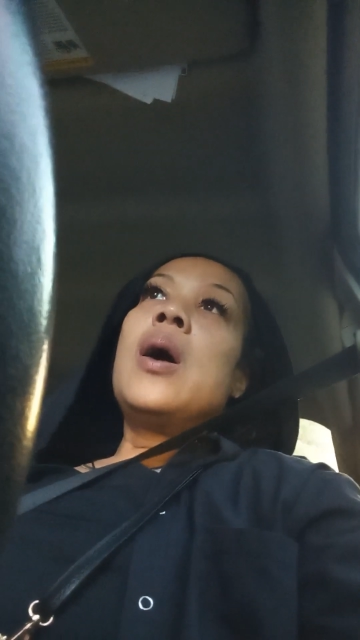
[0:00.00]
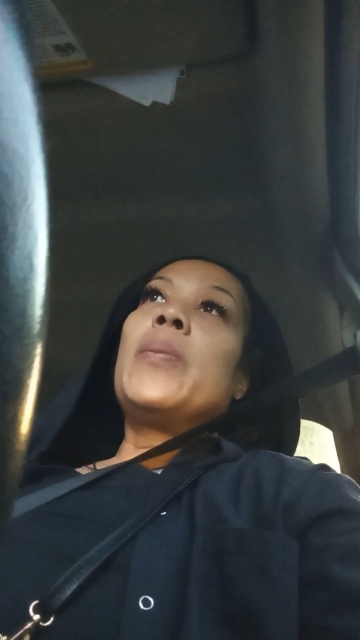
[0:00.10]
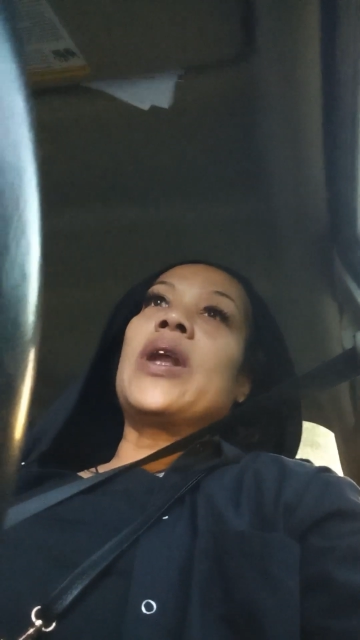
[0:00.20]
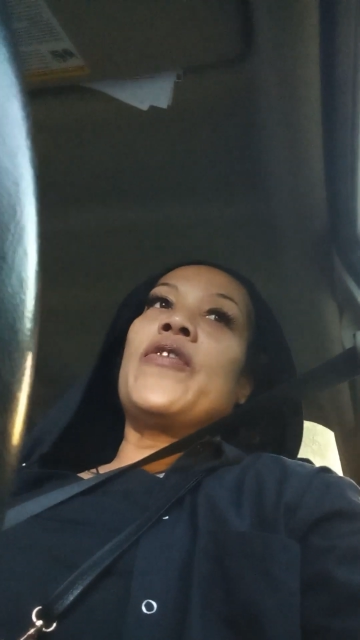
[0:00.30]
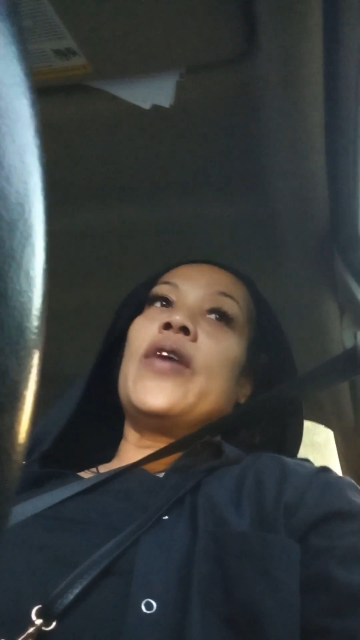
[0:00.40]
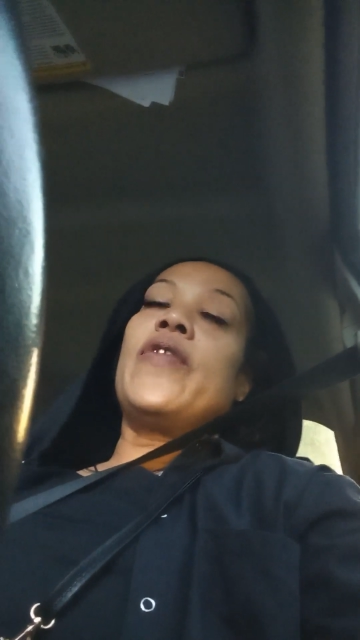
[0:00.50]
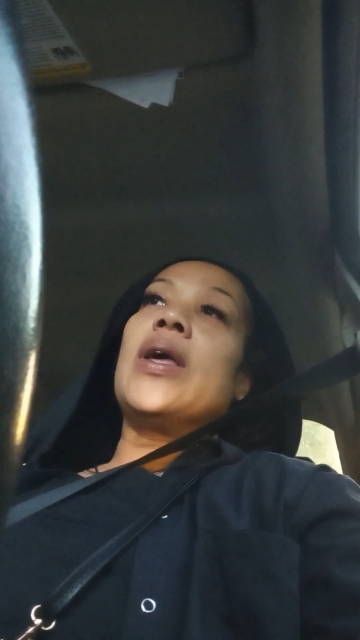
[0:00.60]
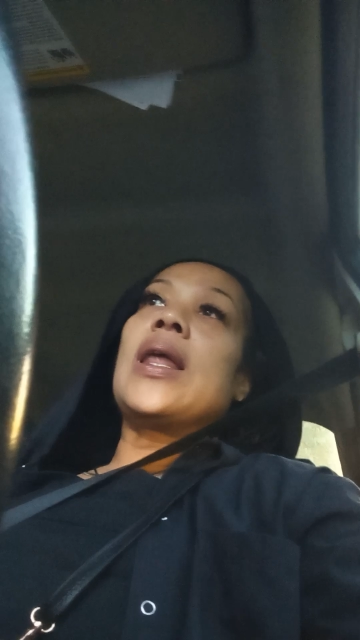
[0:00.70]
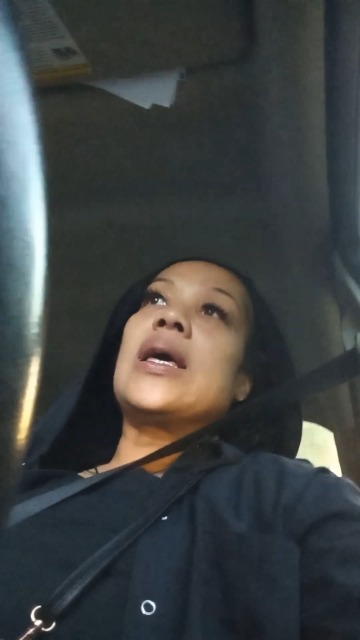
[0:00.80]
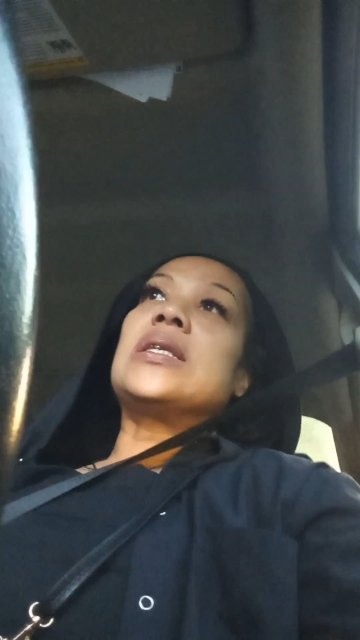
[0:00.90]
but if I
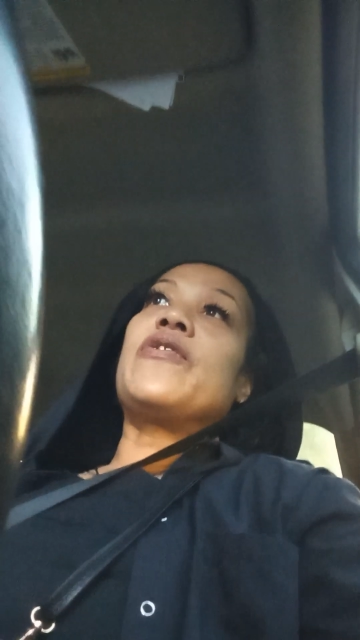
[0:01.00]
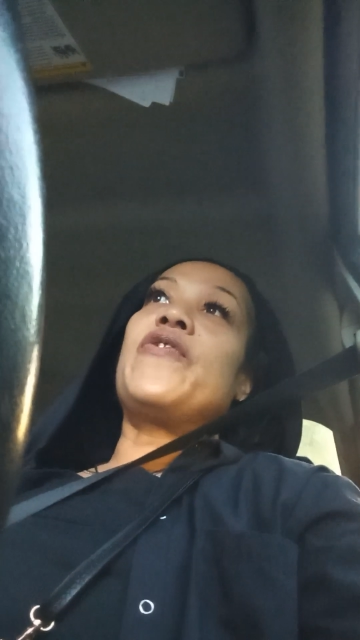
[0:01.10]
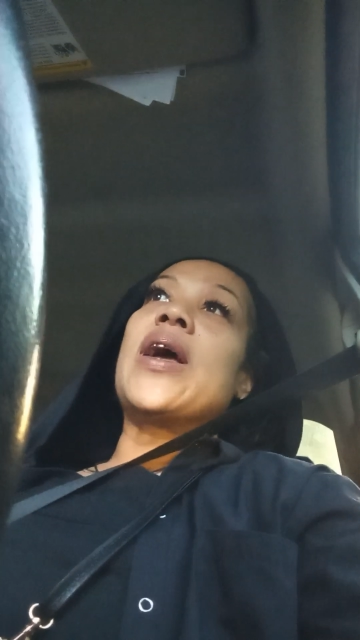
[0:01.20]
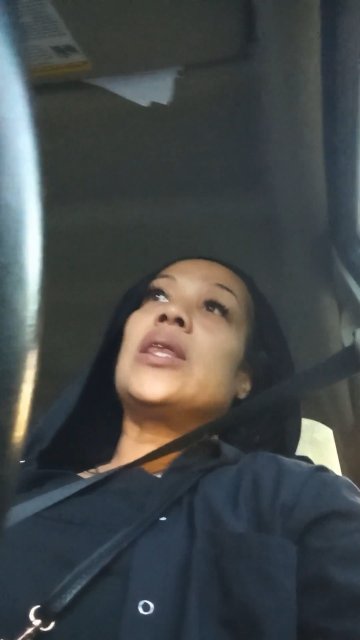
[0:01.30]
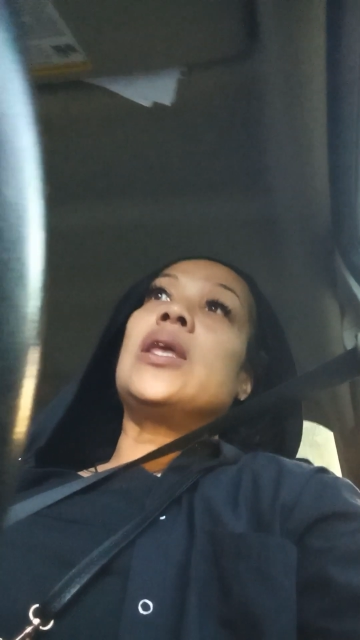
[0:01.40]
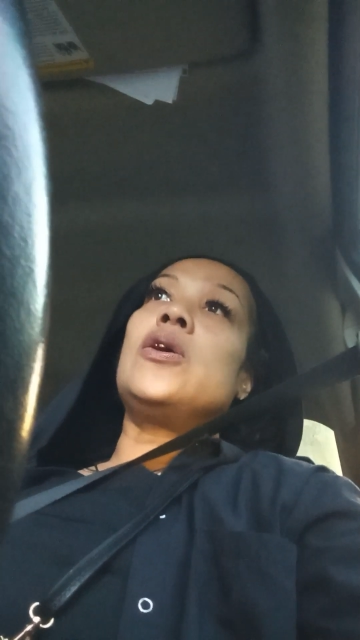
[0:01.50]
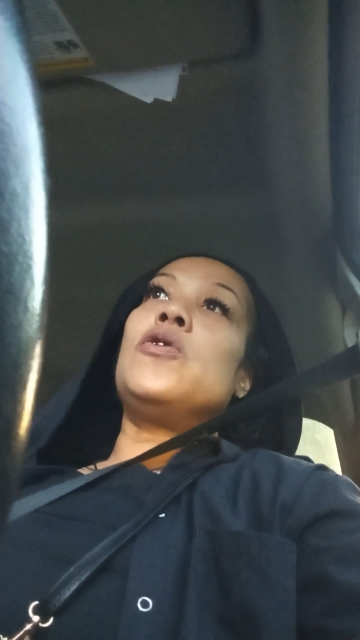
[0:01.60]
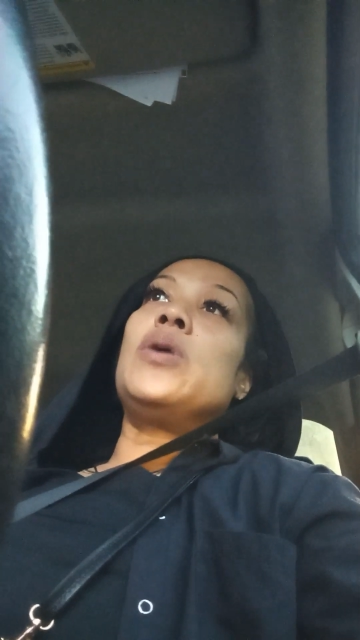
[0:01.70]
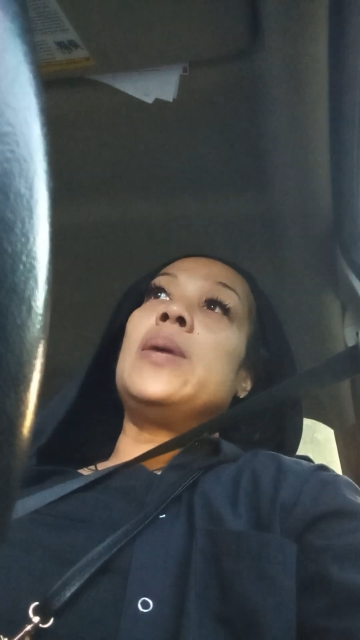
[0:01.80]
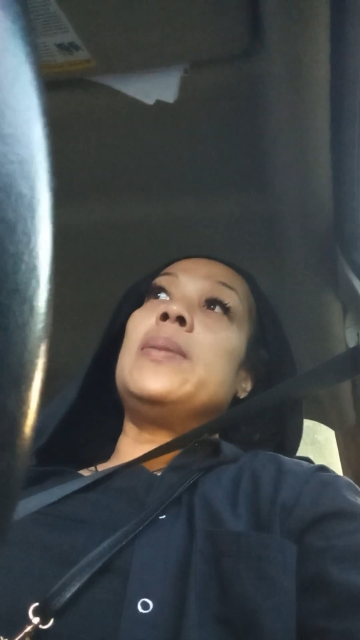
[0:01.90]
feel like it's affecting
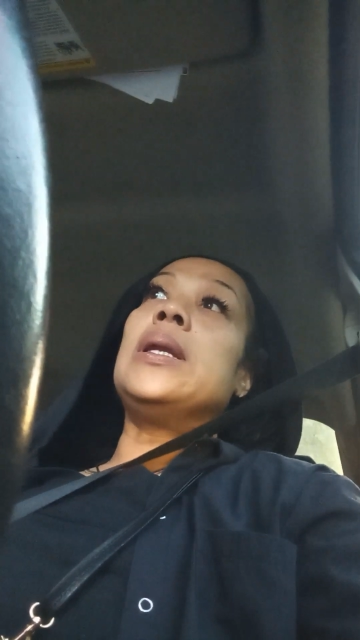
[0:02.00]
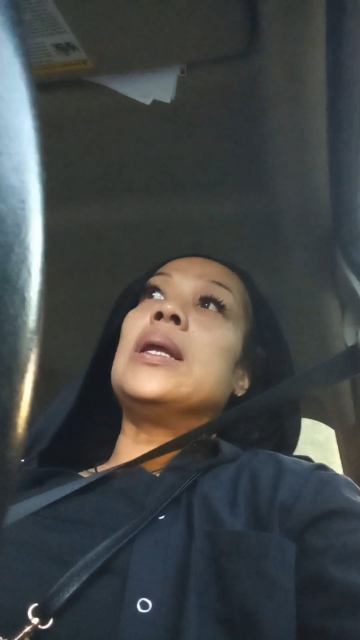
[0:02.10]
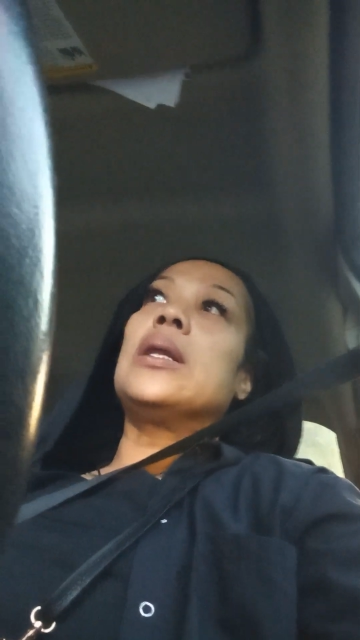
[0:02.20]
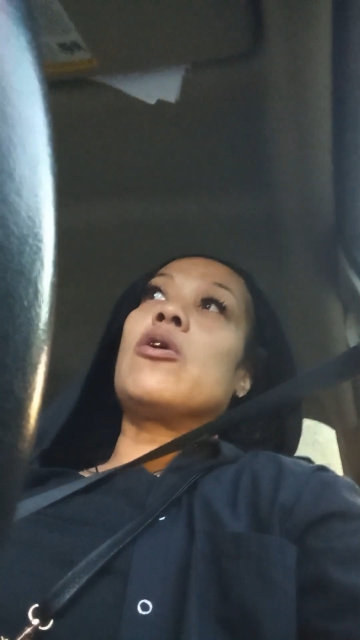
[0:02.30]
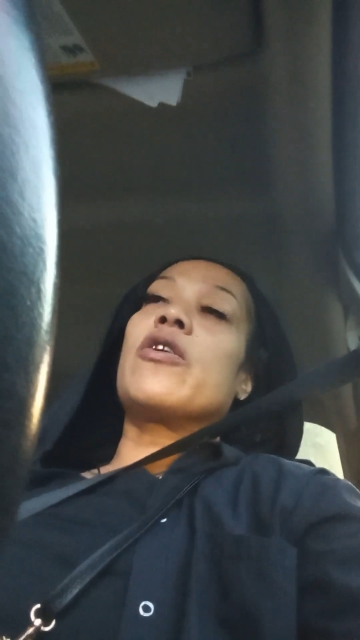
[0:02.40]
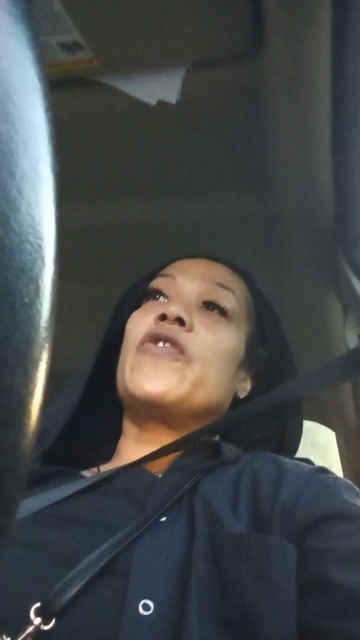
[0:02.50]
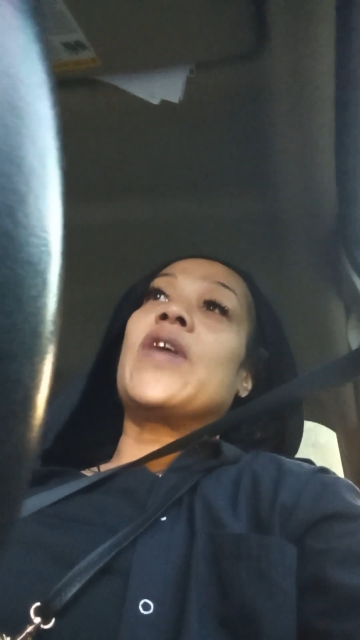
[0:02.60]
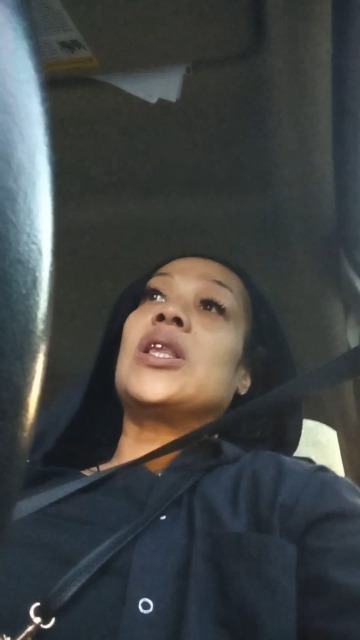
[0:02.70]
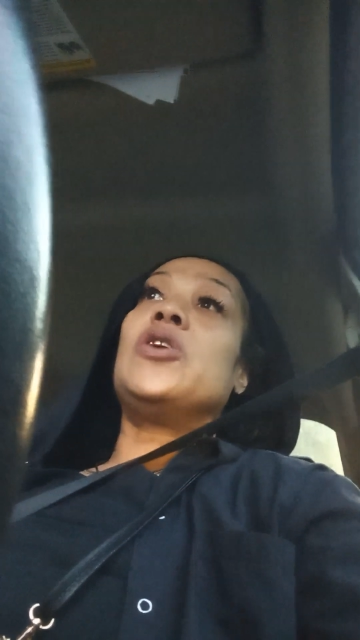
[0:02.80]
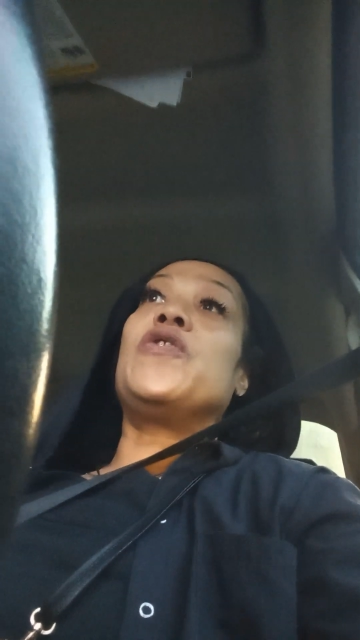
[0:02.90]
you immediately or
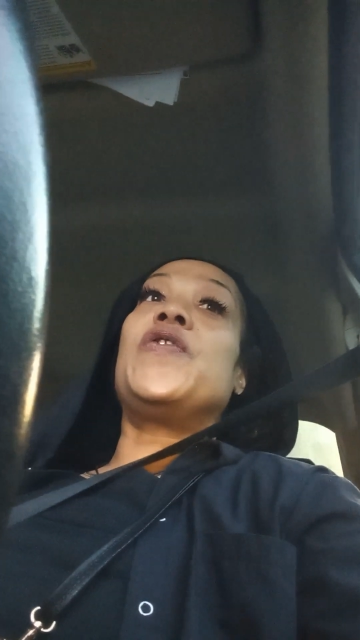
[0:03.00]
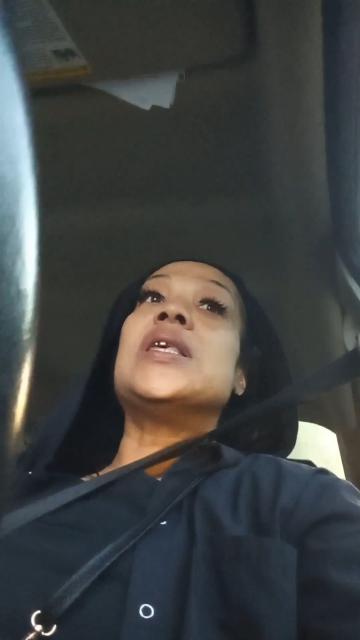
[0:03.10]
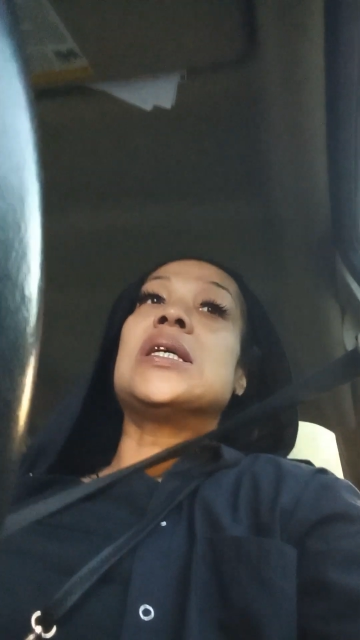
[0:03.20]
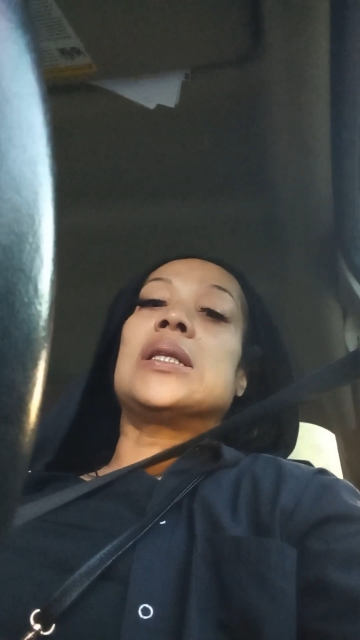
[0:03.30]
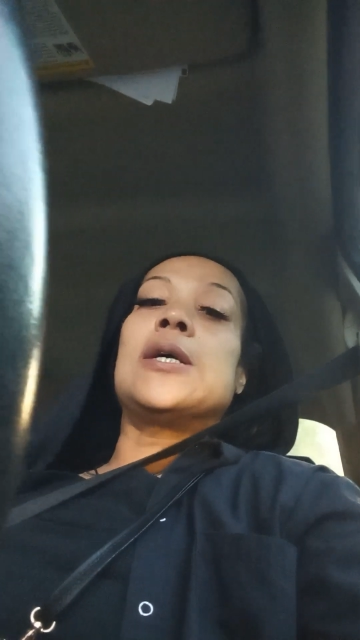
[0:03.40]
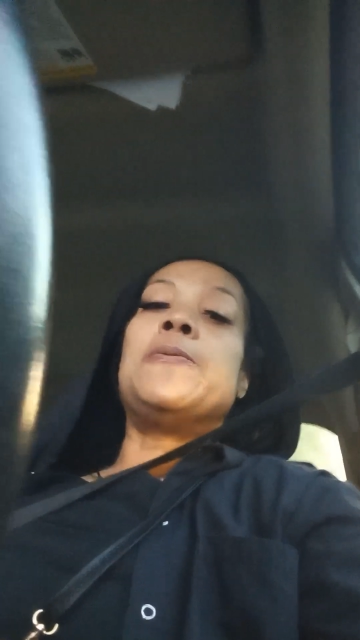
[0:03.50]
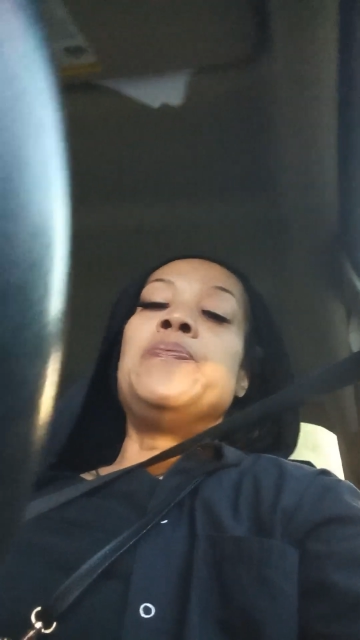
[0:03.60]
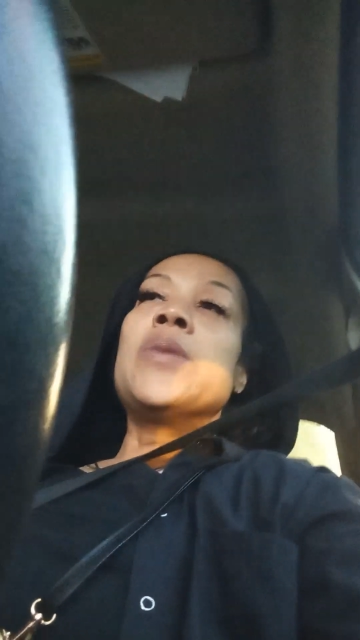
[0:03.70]
affecting you physically,